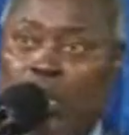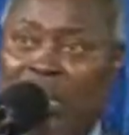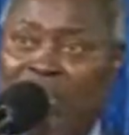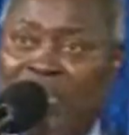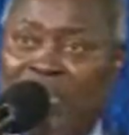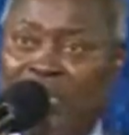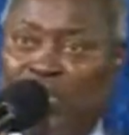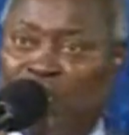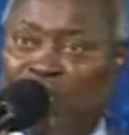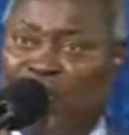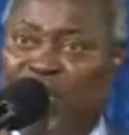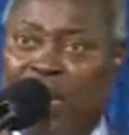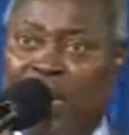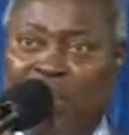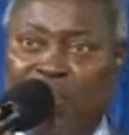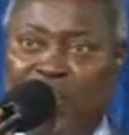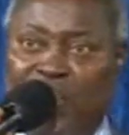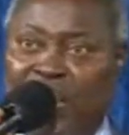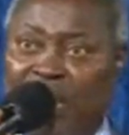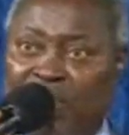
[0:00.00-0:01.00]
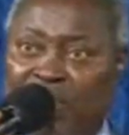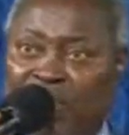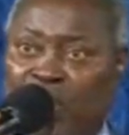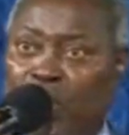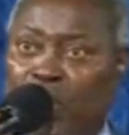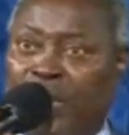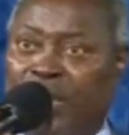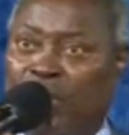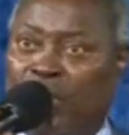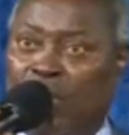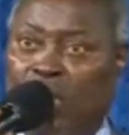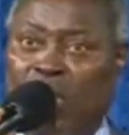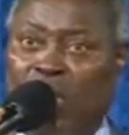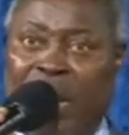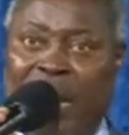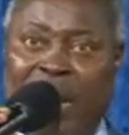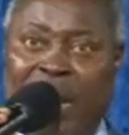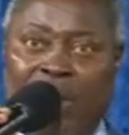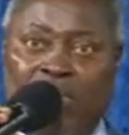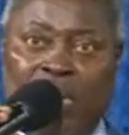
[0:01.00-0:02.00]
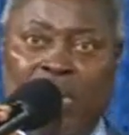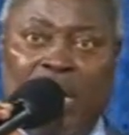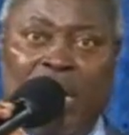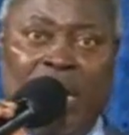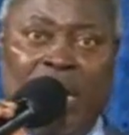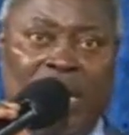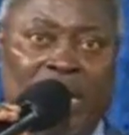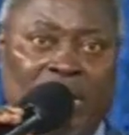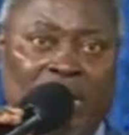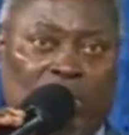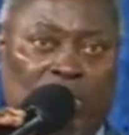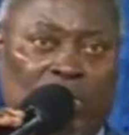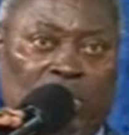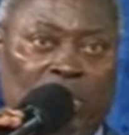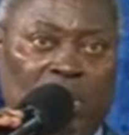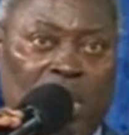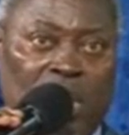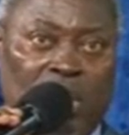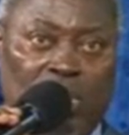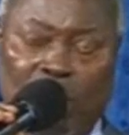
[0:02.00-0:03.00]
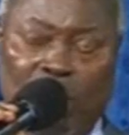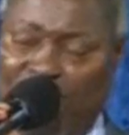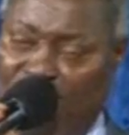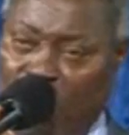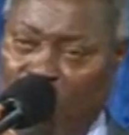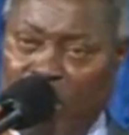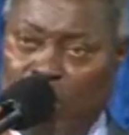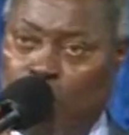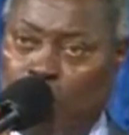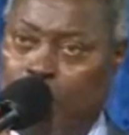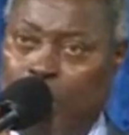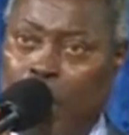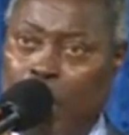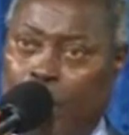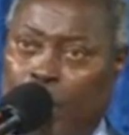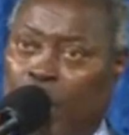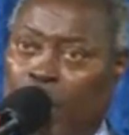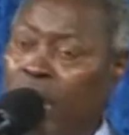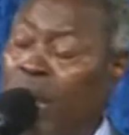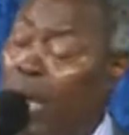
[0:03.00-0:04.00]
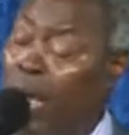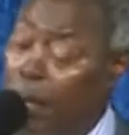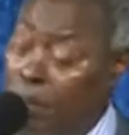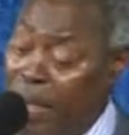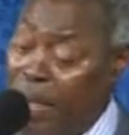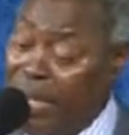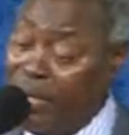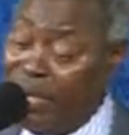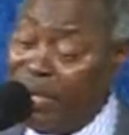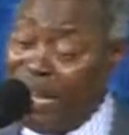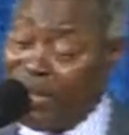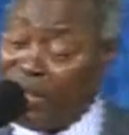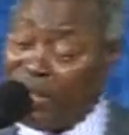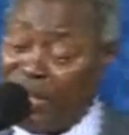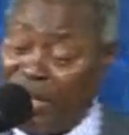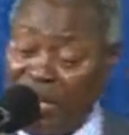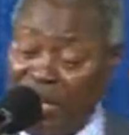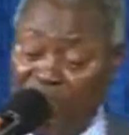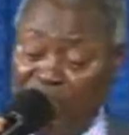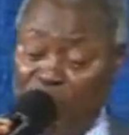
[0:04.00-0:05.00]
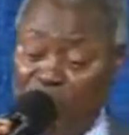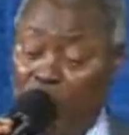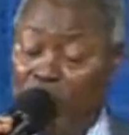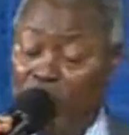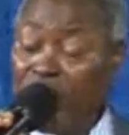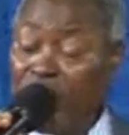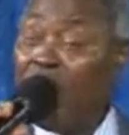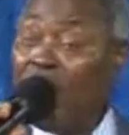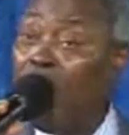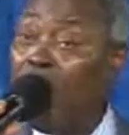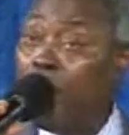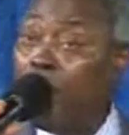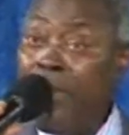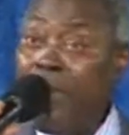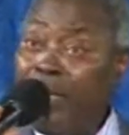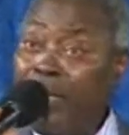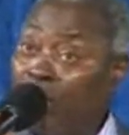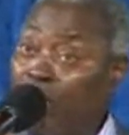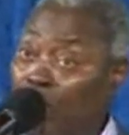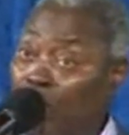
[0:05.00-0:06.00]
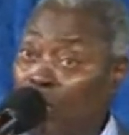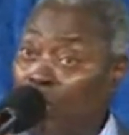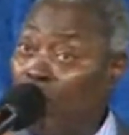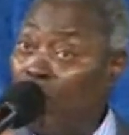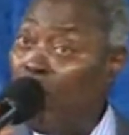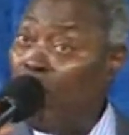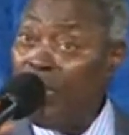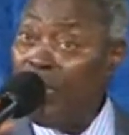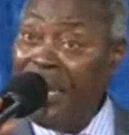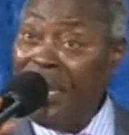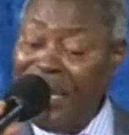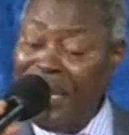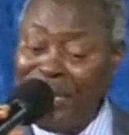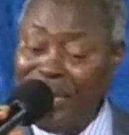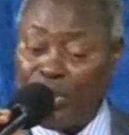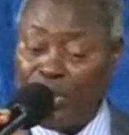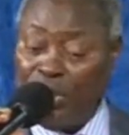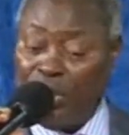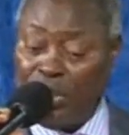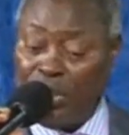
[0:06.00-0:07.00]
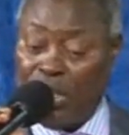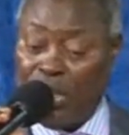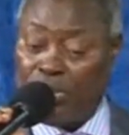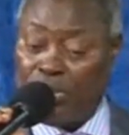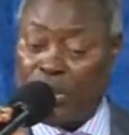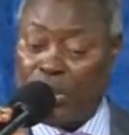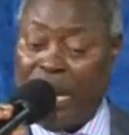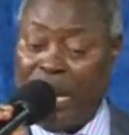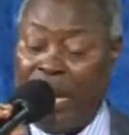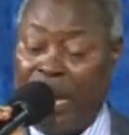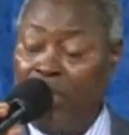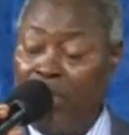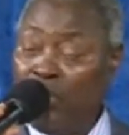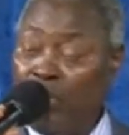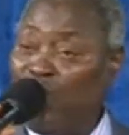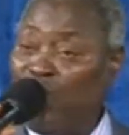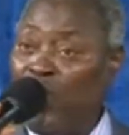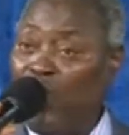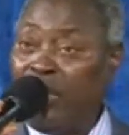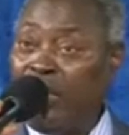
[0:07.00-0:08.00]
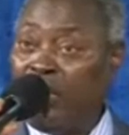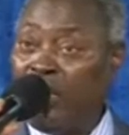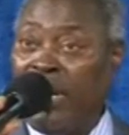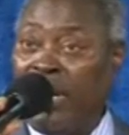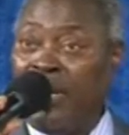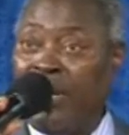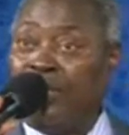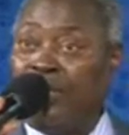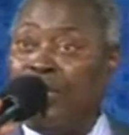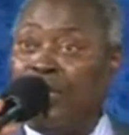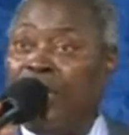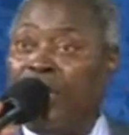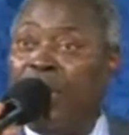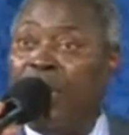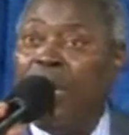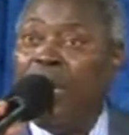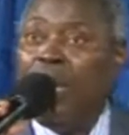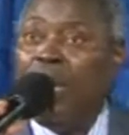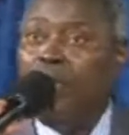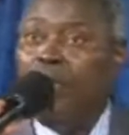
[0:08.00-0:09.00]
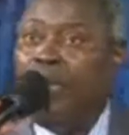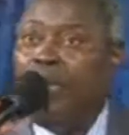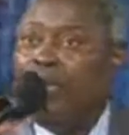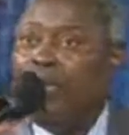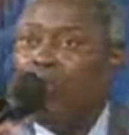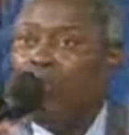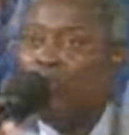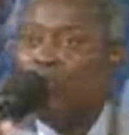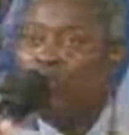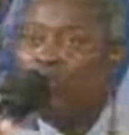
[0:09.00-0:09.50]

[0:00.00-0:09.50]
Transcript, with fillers: We have a sphere of influence all around us. You influence people. Make that influence, make your relationships count for eternity. Make your